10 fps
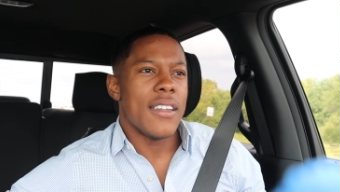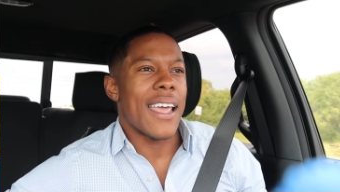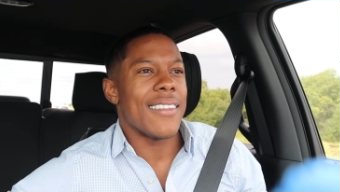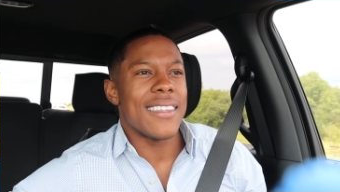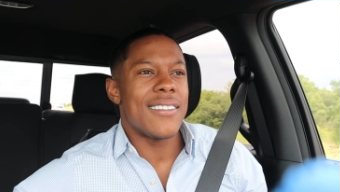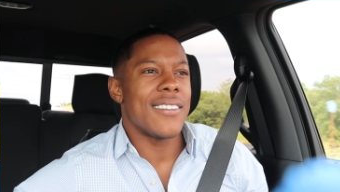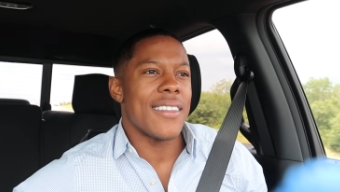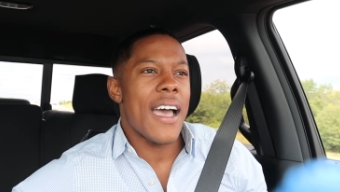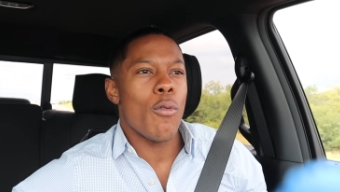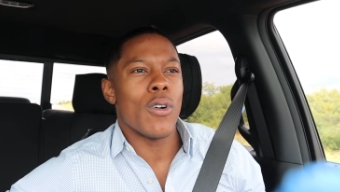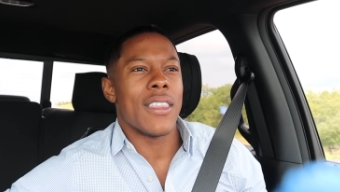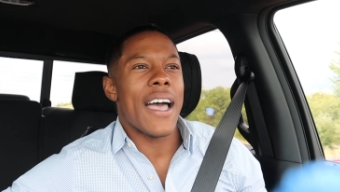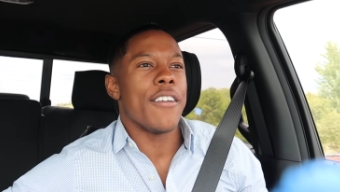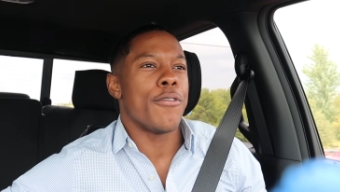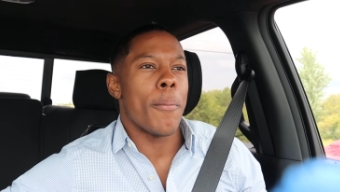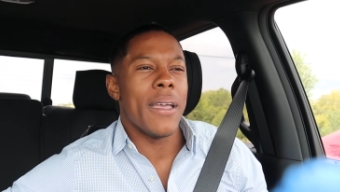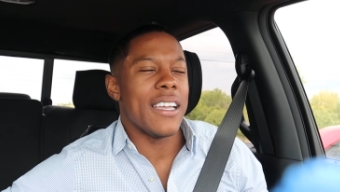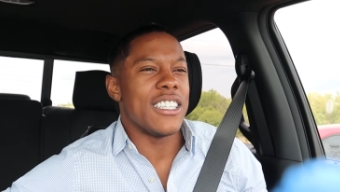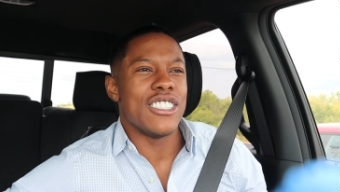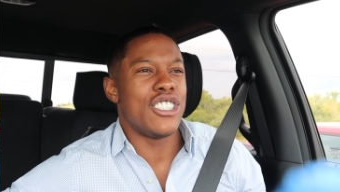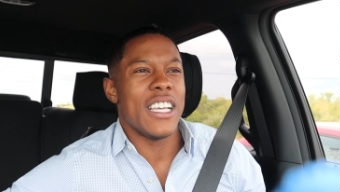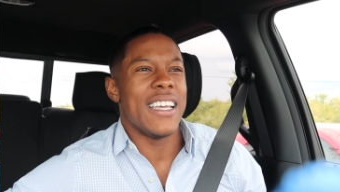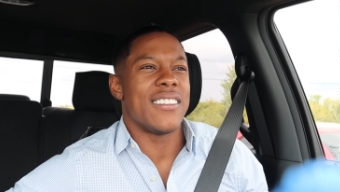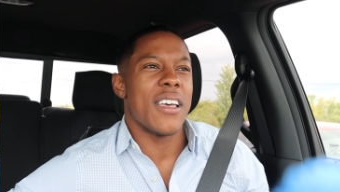that this is not what life um, is.